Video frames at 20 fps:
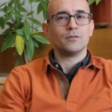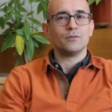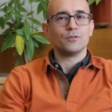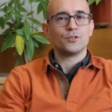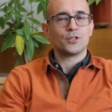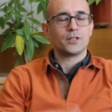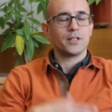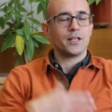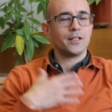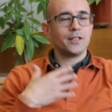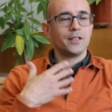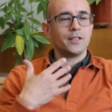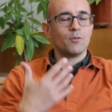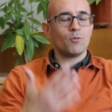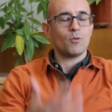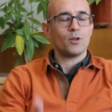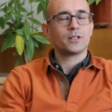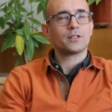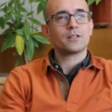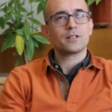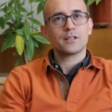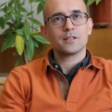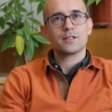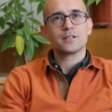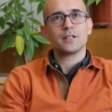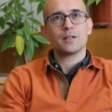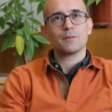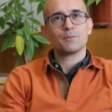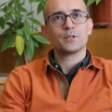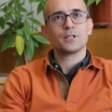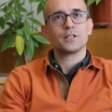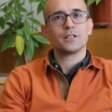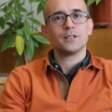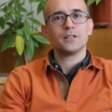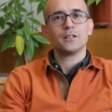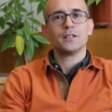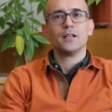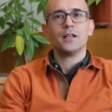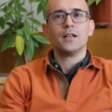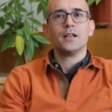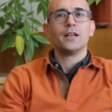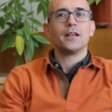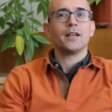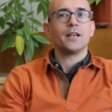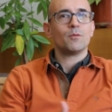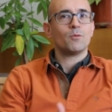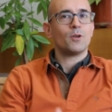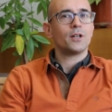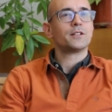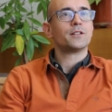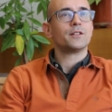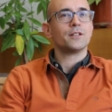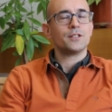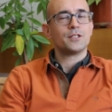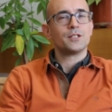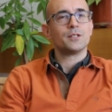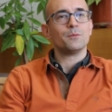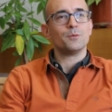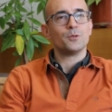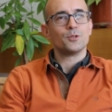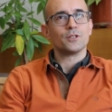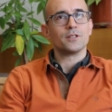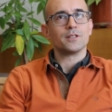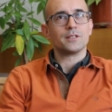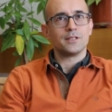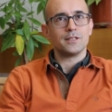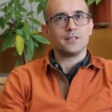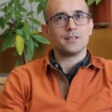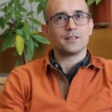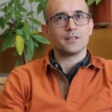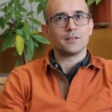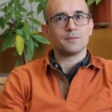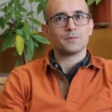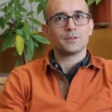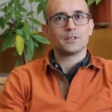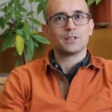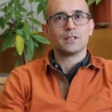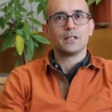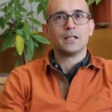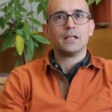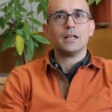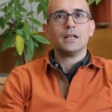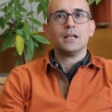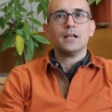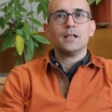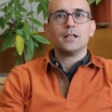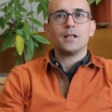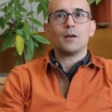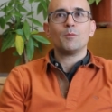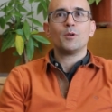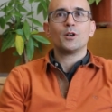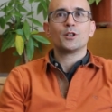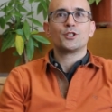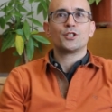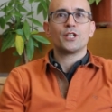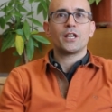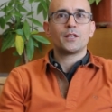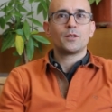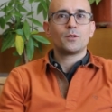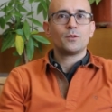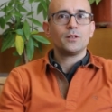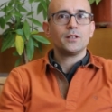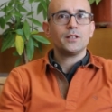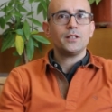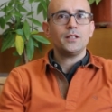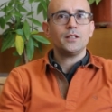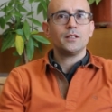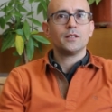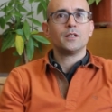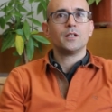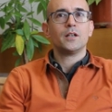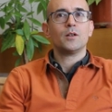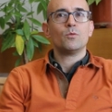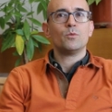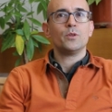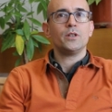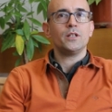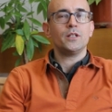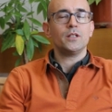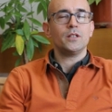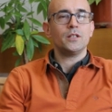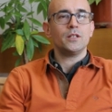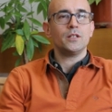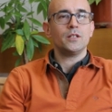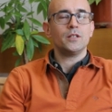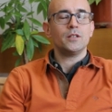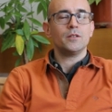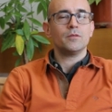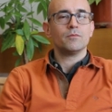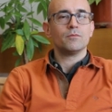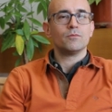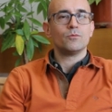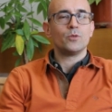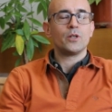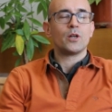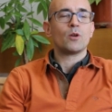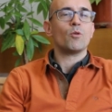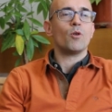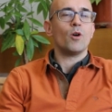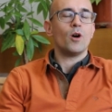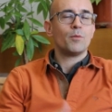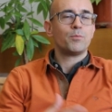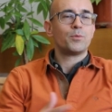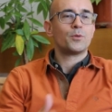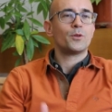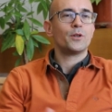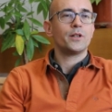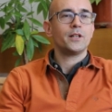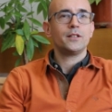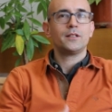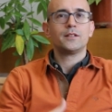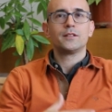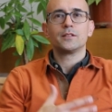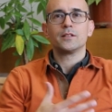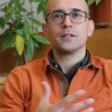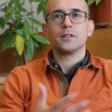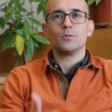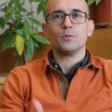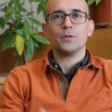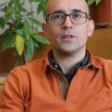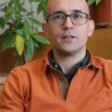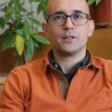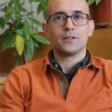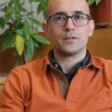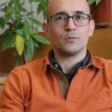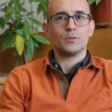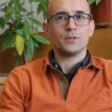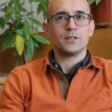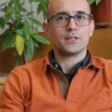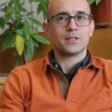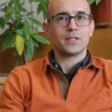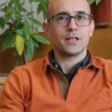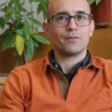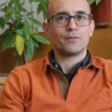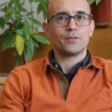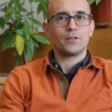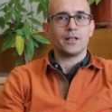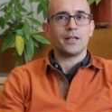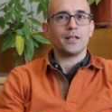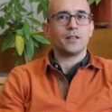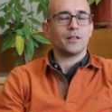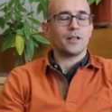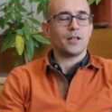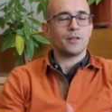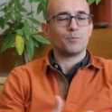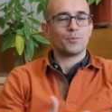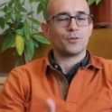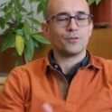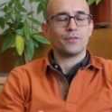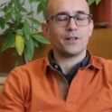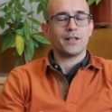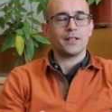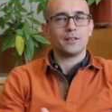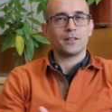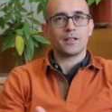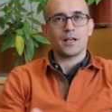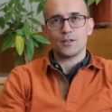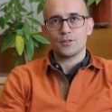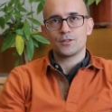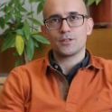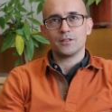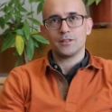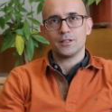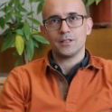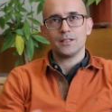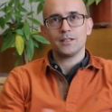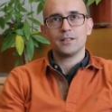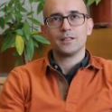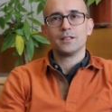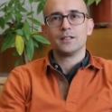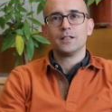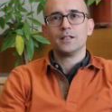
study water consumption and water distribution systems. Now, more generally, we cooperate with several and provide counseling,